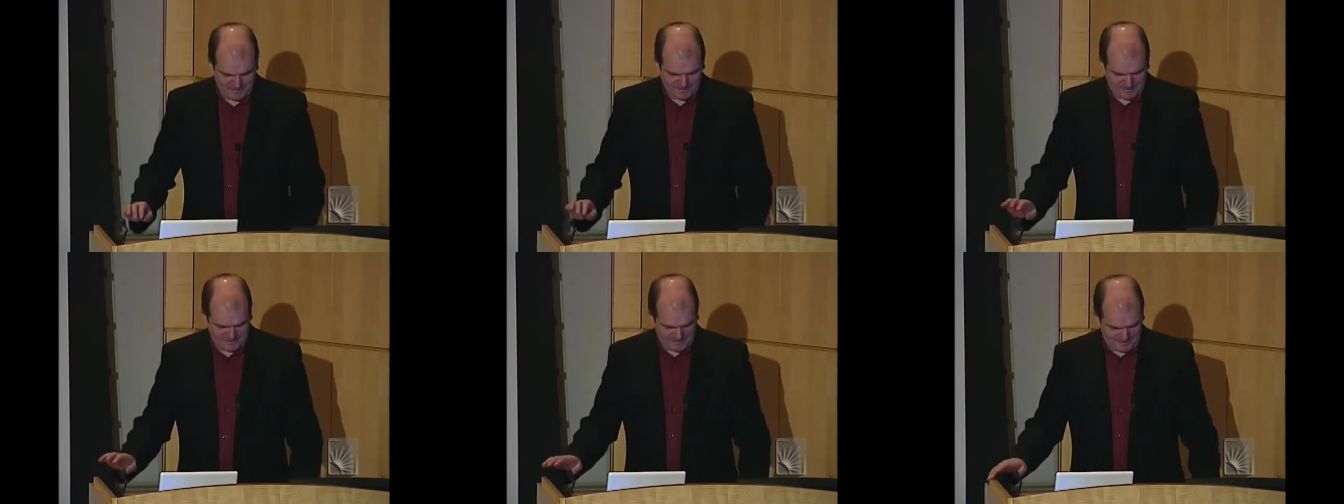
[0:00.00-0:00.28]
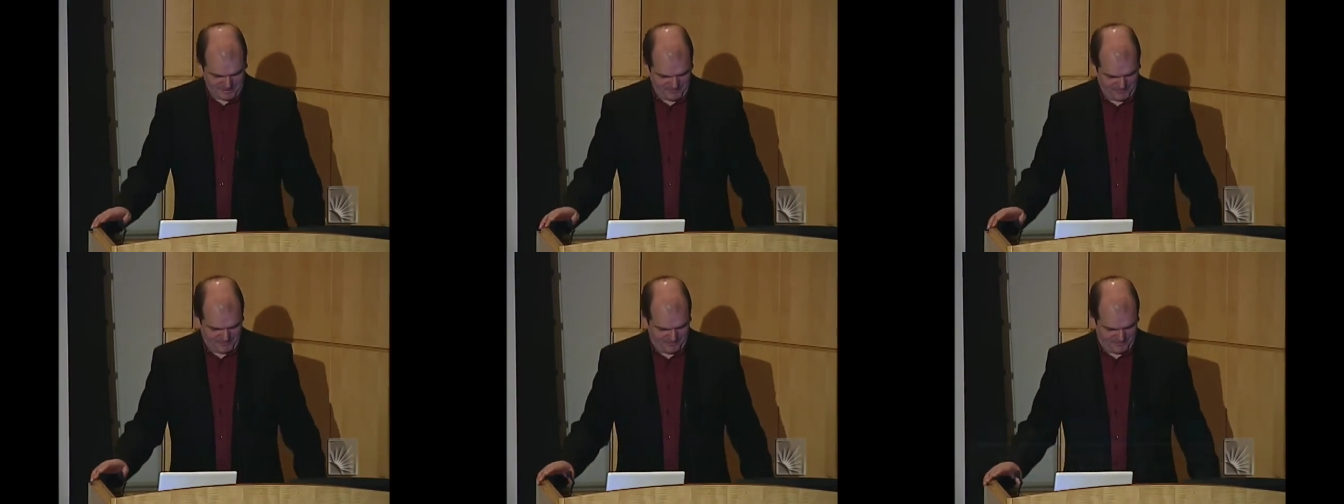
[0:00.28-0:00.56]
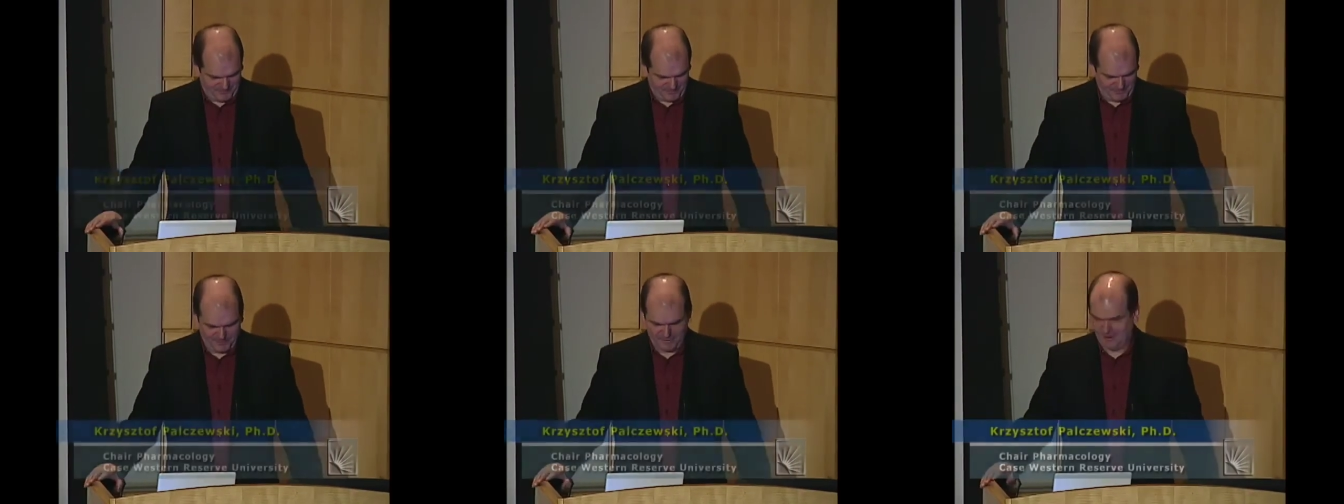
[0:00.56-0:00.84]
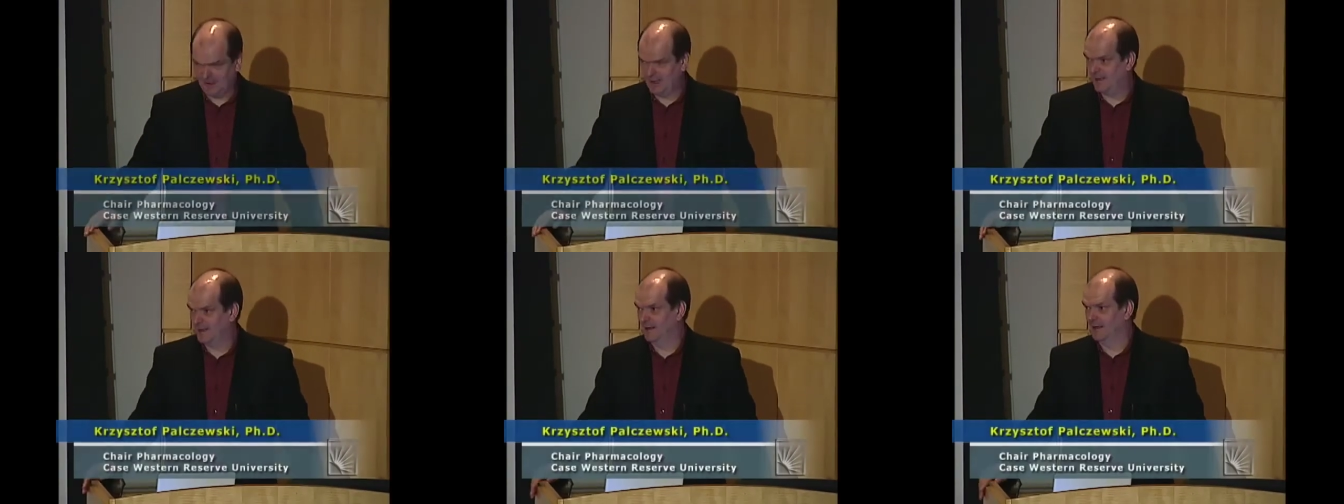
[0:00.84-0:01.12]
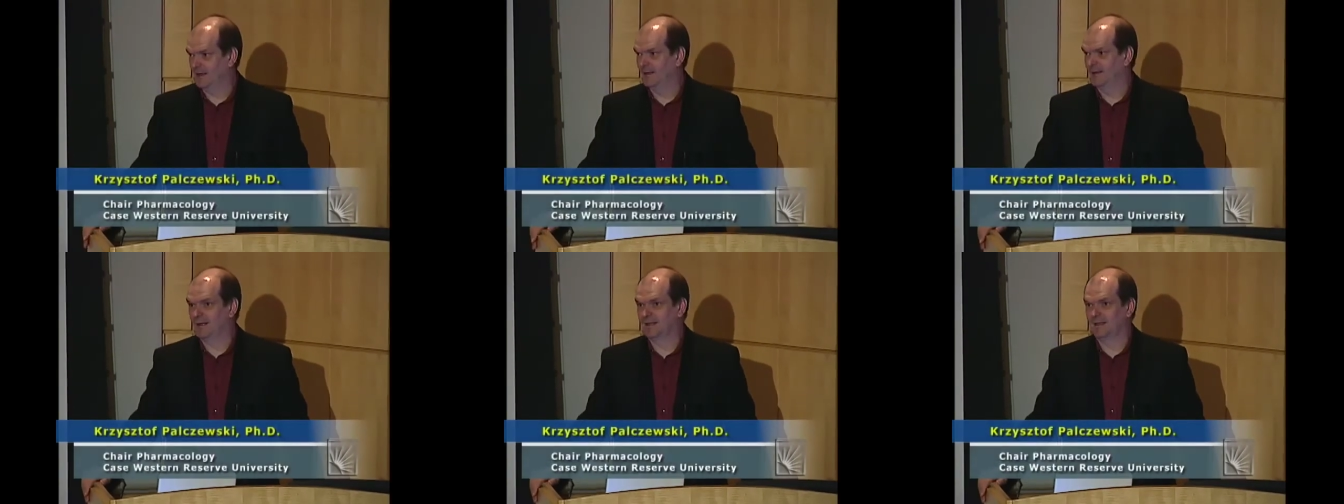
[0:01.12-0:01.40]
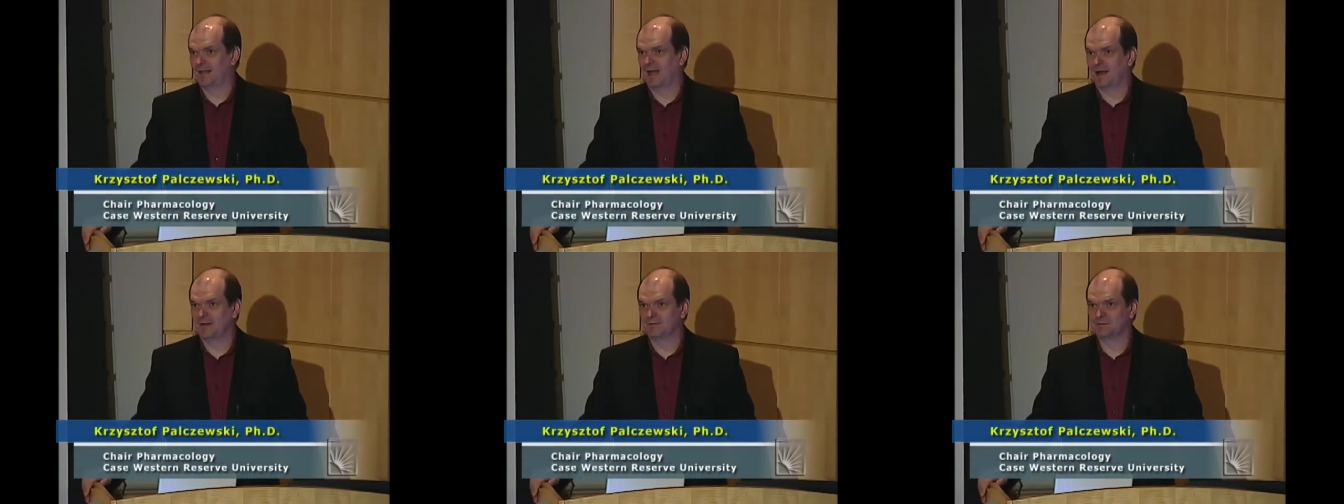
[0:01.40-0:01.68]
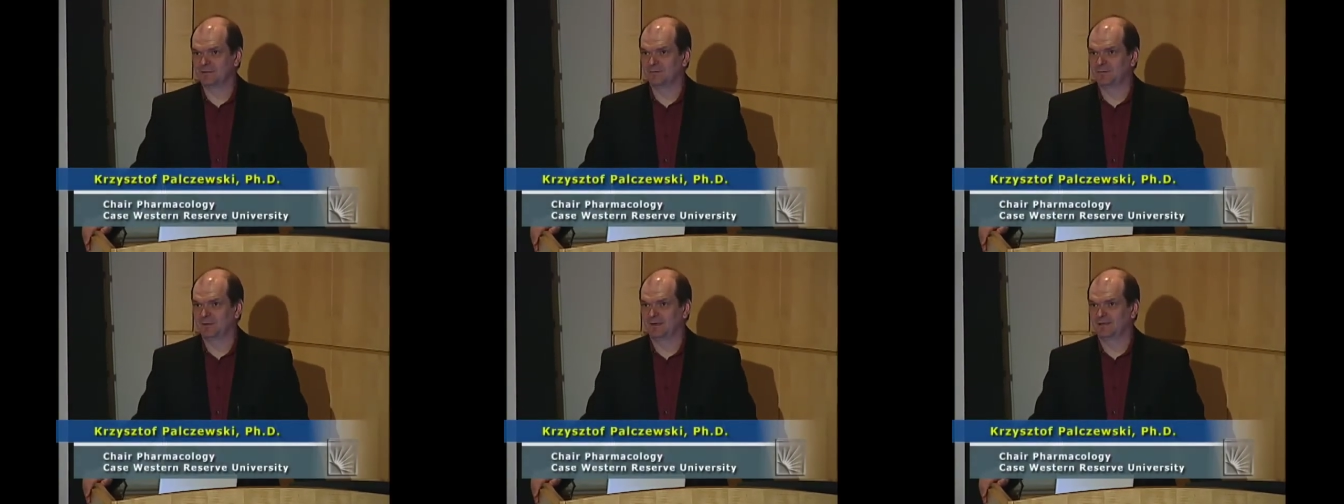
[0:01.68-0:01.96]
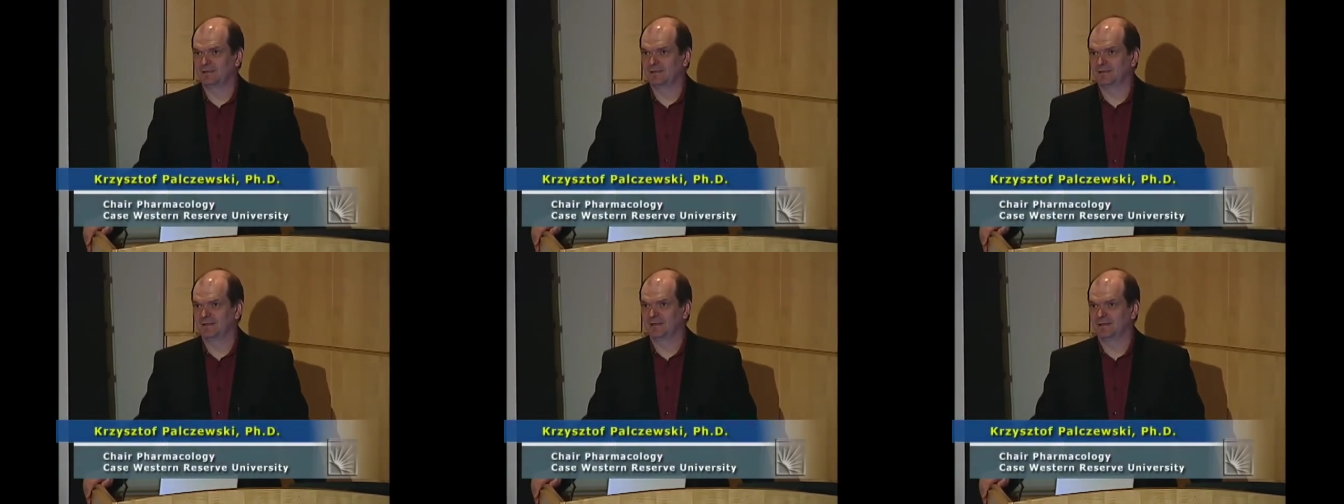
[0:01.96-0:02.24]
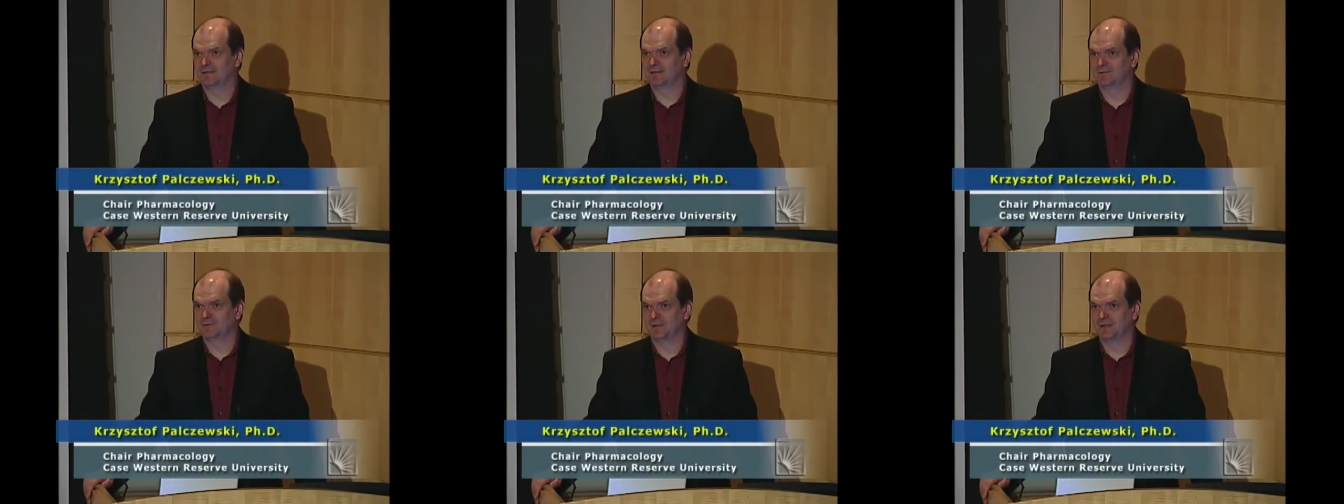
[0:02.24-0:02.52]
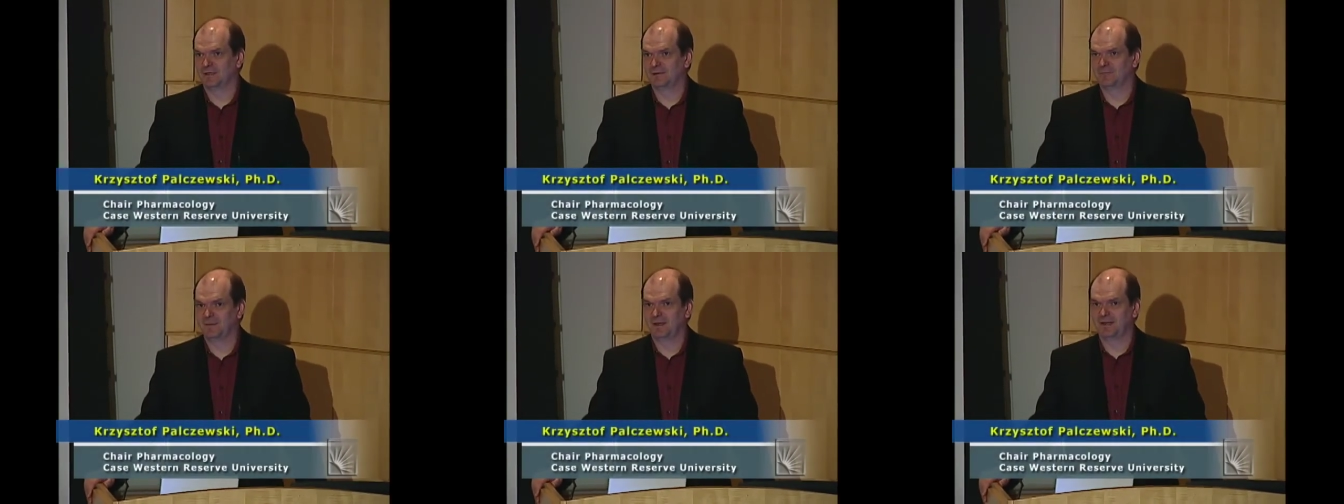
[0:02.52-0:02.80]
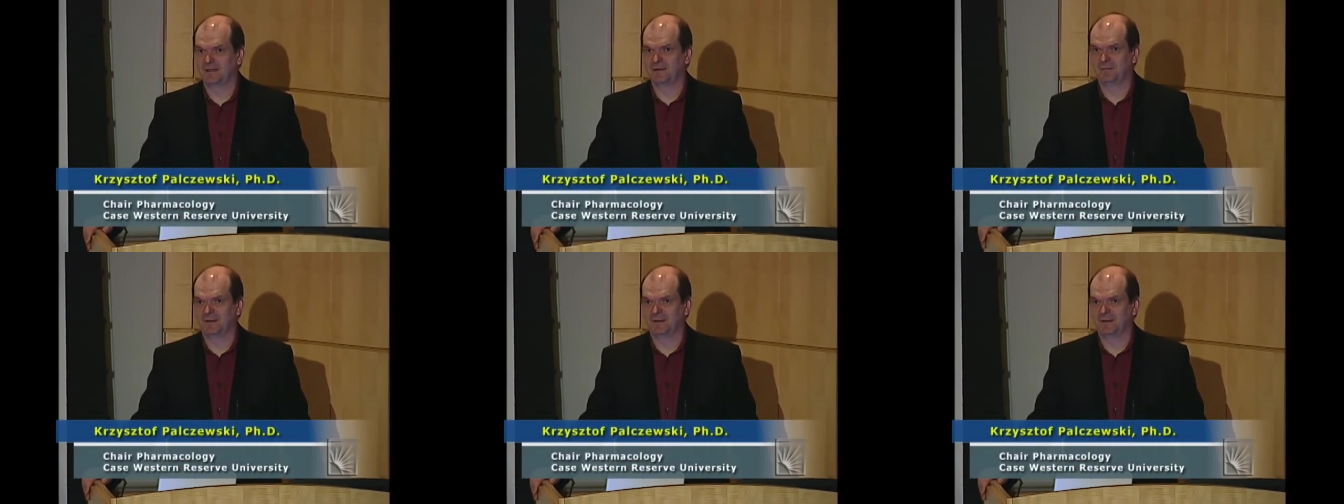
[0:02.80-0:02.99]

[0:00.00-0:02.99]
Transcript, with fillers: just have a few uh, announcements and really many,